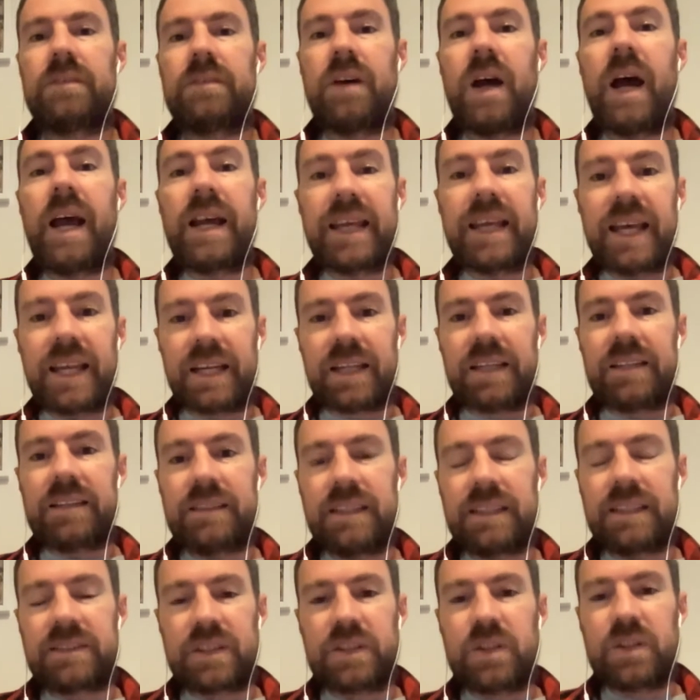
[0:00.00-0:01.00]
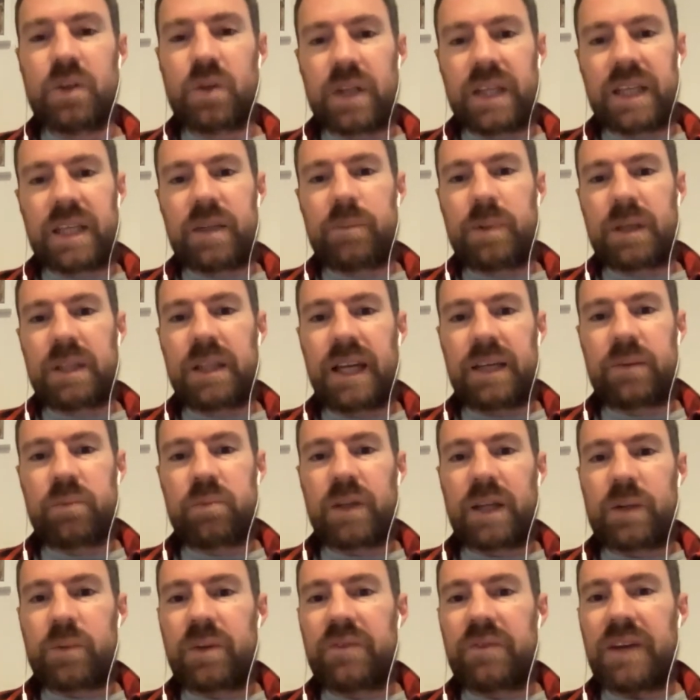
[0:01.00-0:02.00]
I get it. It's annoying, but
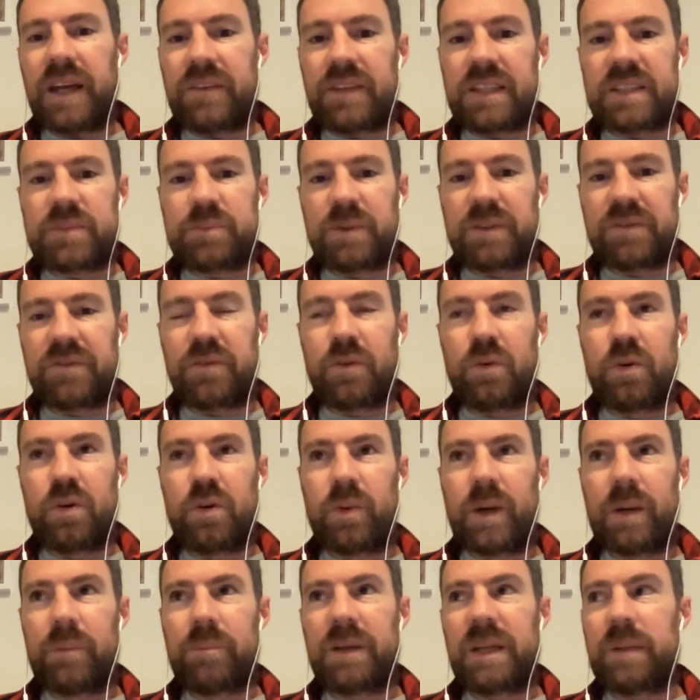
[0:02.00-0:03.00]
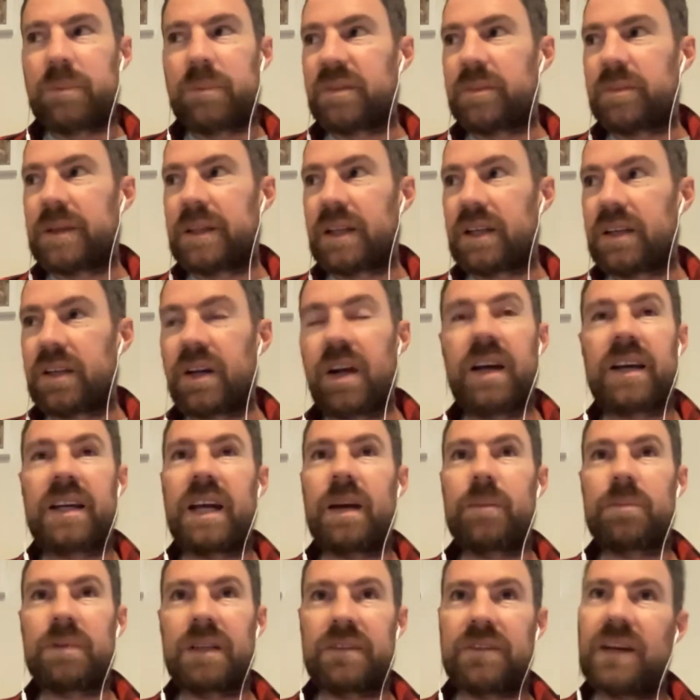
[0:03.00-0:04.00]
like we've had this before when people have been like, "Oh, I
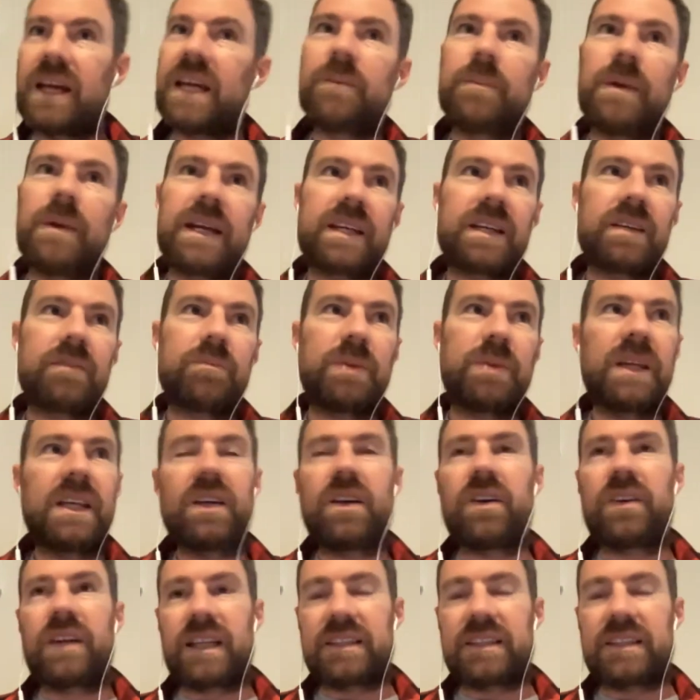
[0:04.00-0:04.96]
can't believe ABAC are picking on